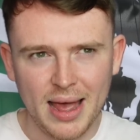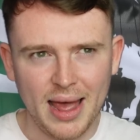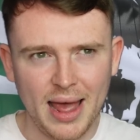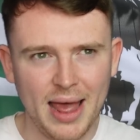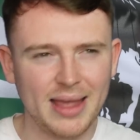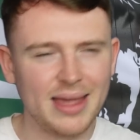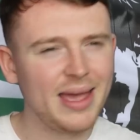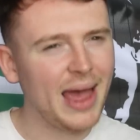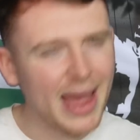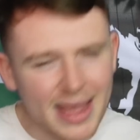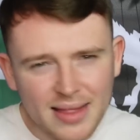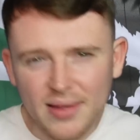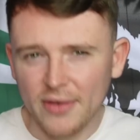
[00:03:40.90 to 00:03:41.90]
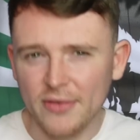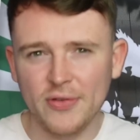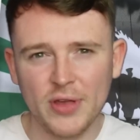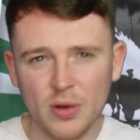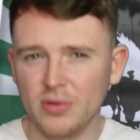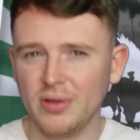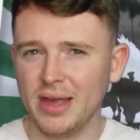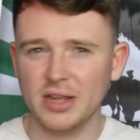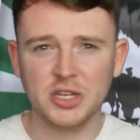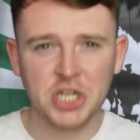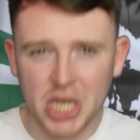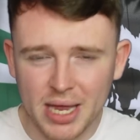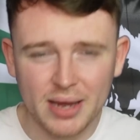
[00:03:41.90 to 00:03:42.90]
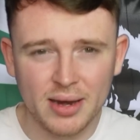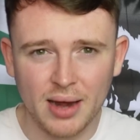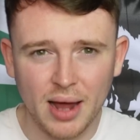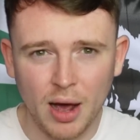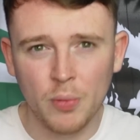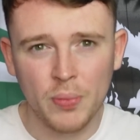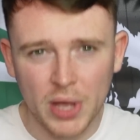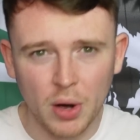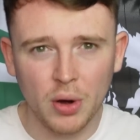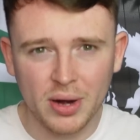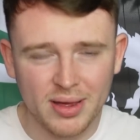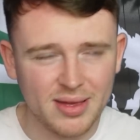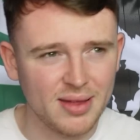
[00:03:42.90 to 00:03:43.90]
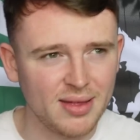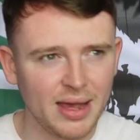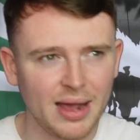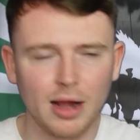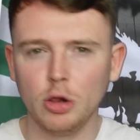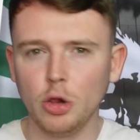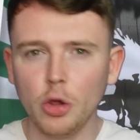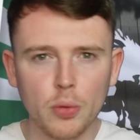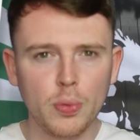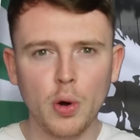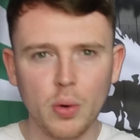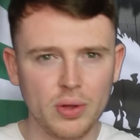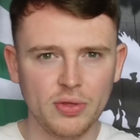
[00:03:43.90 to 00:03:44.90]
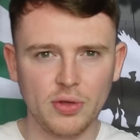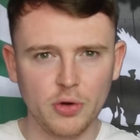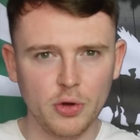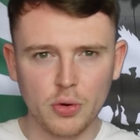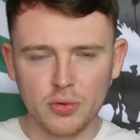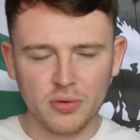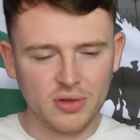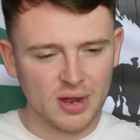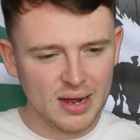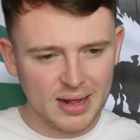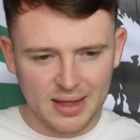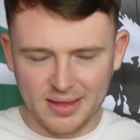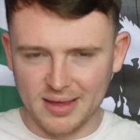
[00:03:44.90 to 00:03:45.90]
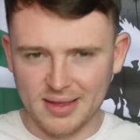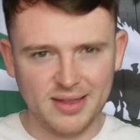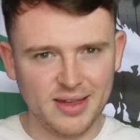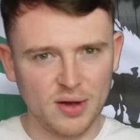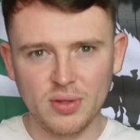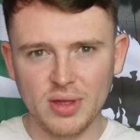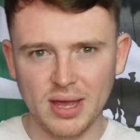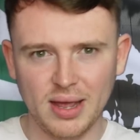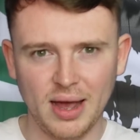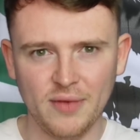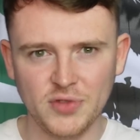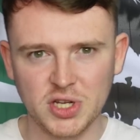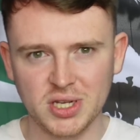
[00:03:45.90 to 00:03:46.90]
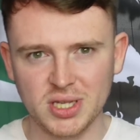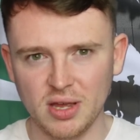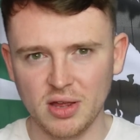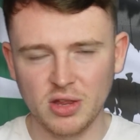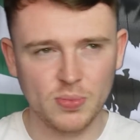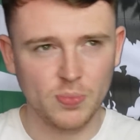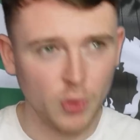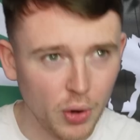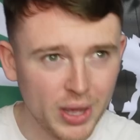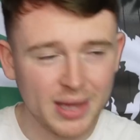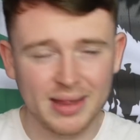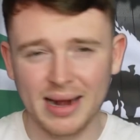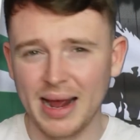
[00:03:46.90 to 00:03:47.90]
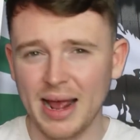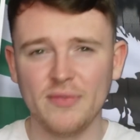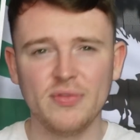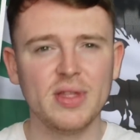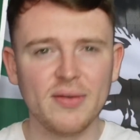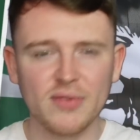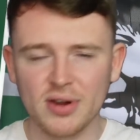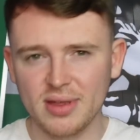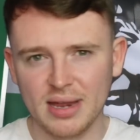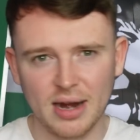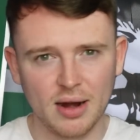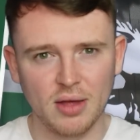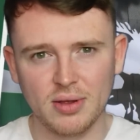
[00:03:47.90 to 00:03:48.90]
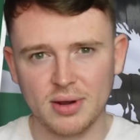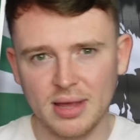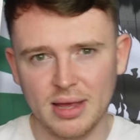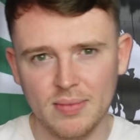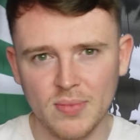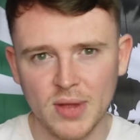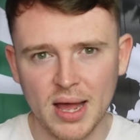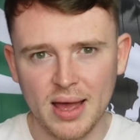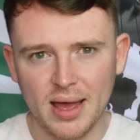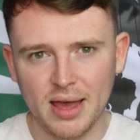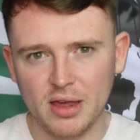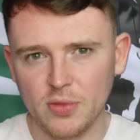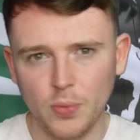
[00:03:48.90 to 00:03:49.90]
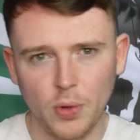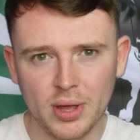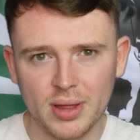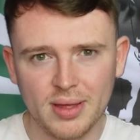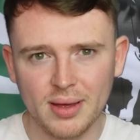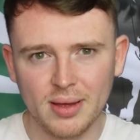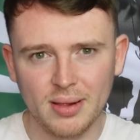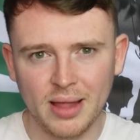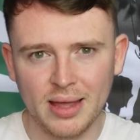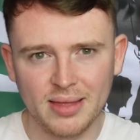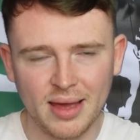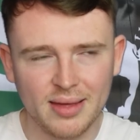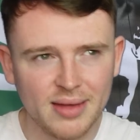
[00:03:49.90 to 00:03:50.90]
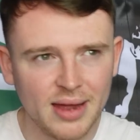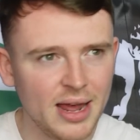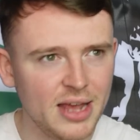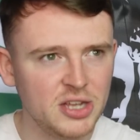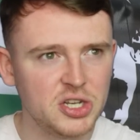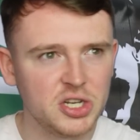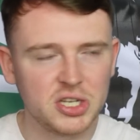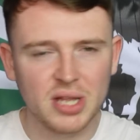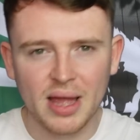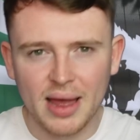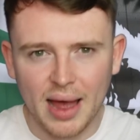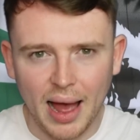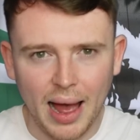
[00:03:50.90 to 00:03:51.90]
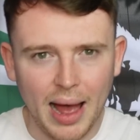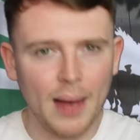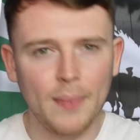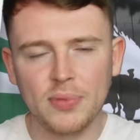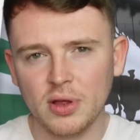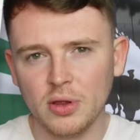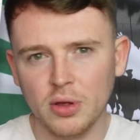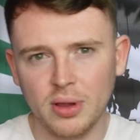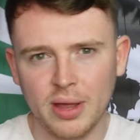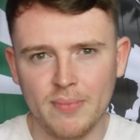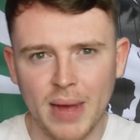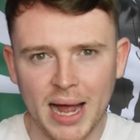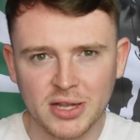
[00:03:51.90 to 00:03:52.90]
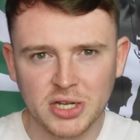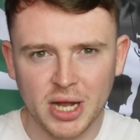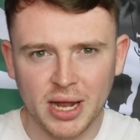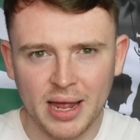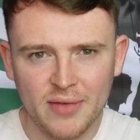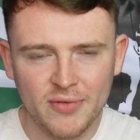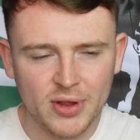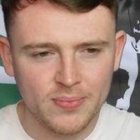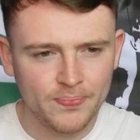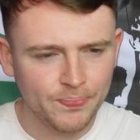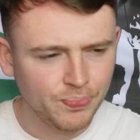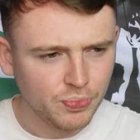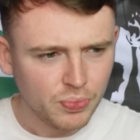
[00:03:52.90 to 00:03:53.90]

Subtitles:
It kind of feels like cheating, I'll be honest. It's like a loophole in the rules that Celtic have just exploited, and I have never seen another team exploit it like this, and it is just absolutely magic. I even